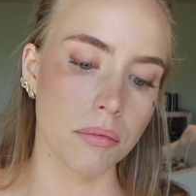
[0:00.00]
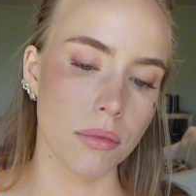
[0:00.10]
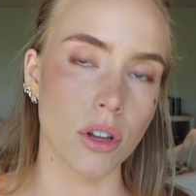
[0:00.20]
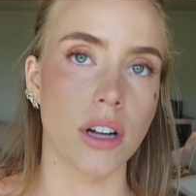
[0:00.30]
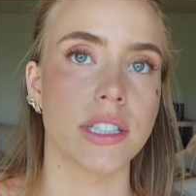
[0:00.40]

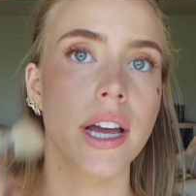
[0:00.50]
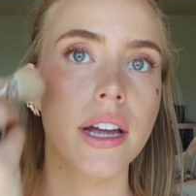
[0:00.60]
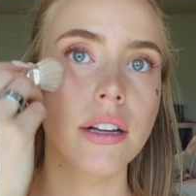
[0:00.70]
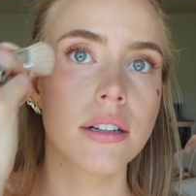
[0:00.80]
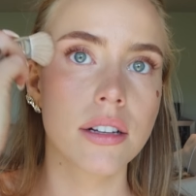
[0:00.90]

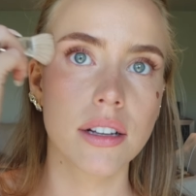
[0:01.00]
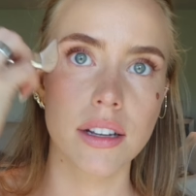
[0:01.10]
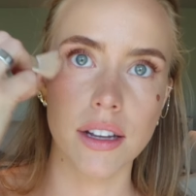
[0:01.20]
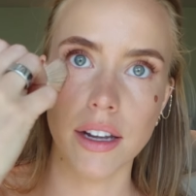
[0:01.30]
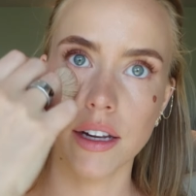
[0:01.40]
Latte.
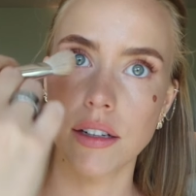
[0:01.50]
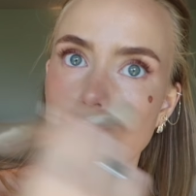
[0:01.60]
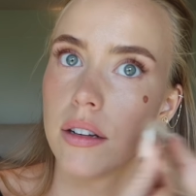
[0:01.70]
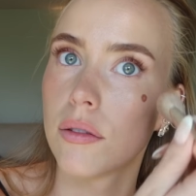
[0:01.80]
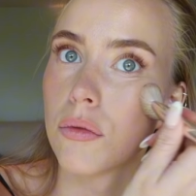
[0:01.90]
It
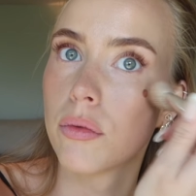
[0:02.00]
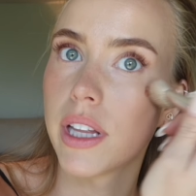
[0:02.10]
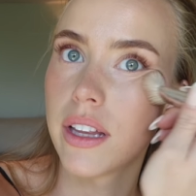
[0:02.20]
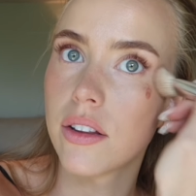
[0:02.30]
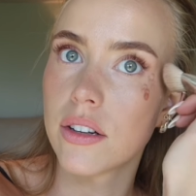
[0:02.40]

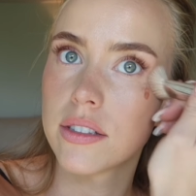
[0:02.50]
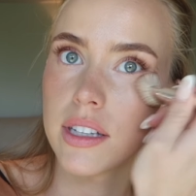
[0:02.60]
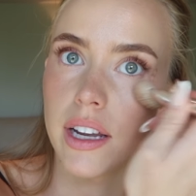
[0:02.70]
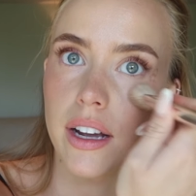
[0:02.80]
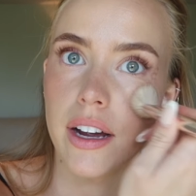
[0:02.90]
really looks
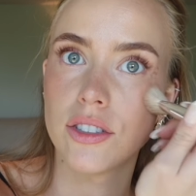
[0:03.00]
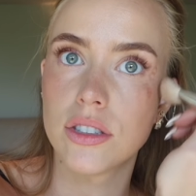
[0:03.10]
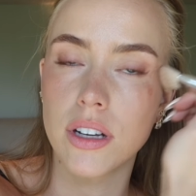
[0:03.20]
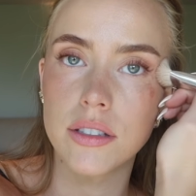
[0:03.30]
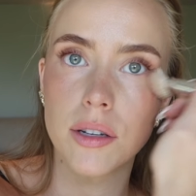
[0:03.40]
like I
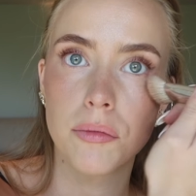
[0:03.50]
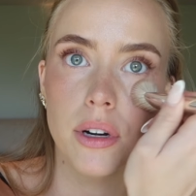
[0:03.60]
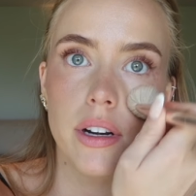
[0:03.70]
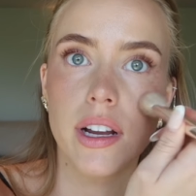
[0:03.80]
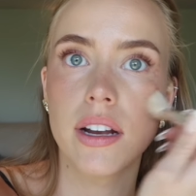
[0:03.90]
just got
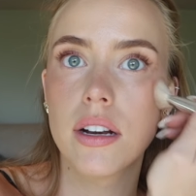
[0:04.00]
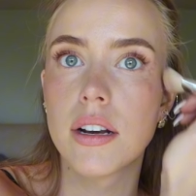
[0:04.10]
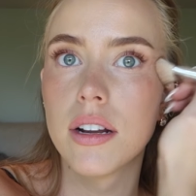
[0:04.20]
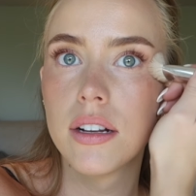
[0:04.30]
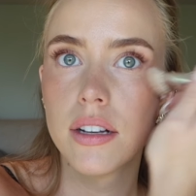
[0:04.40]
sunburnt, and
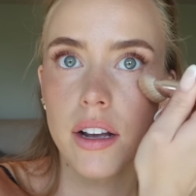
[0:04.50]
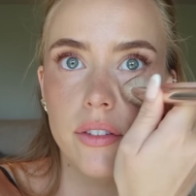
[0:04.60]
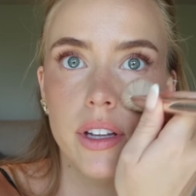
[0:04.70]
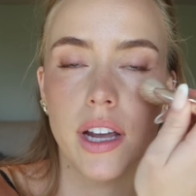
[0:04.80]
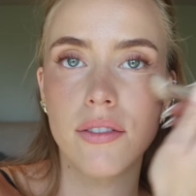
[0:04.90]
I
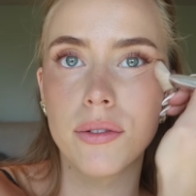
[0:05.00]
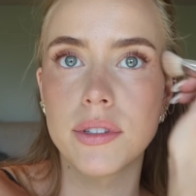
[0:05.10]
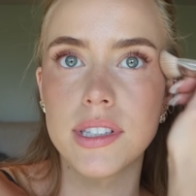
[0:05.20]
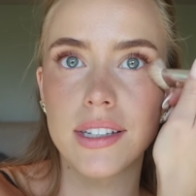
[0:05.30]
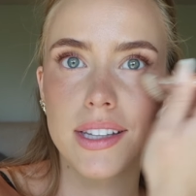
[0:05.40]
feel like
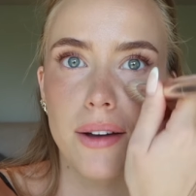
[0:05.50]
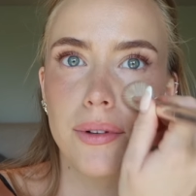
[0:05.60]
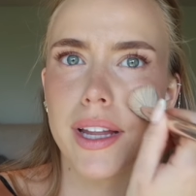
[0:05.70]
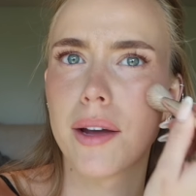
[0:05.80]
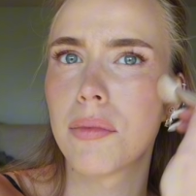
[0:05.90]
everyone says that
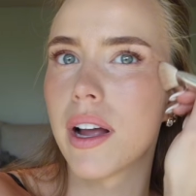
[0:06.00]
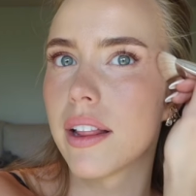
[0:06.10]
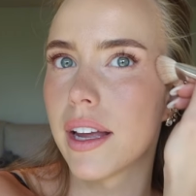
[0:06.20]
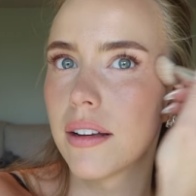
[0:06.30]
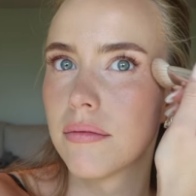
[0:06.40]
when they apply
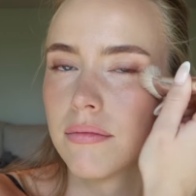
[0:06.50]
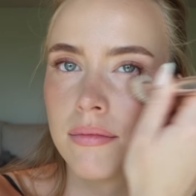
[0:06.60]
like